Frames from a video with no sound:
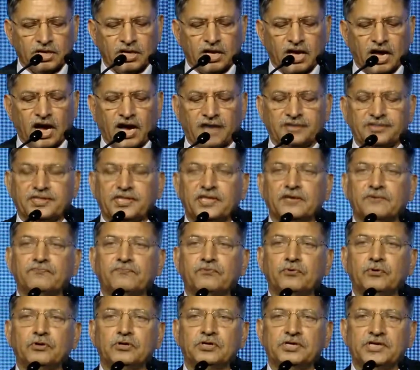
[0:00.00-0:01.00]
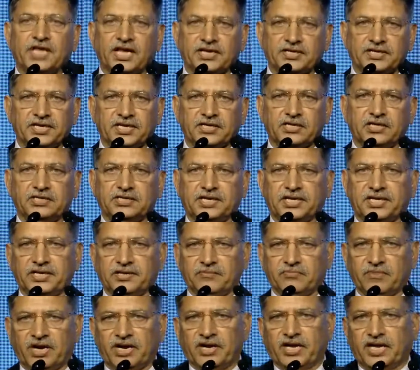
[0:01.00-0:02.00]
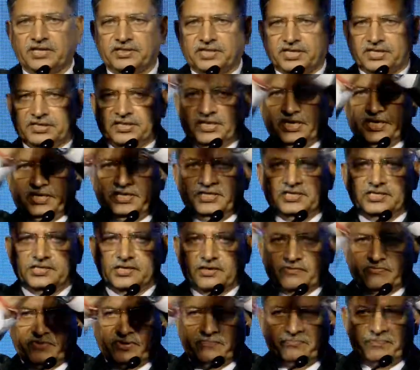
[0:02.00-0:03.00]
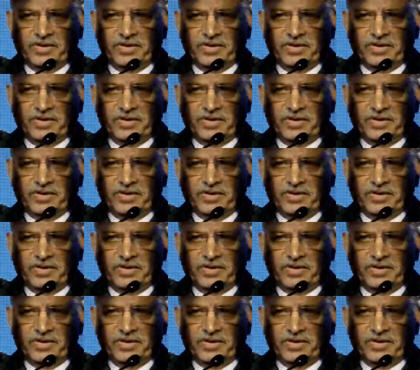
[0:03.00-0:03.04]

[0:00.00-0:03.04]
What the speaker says: and their full technical team, and I think they deserve a big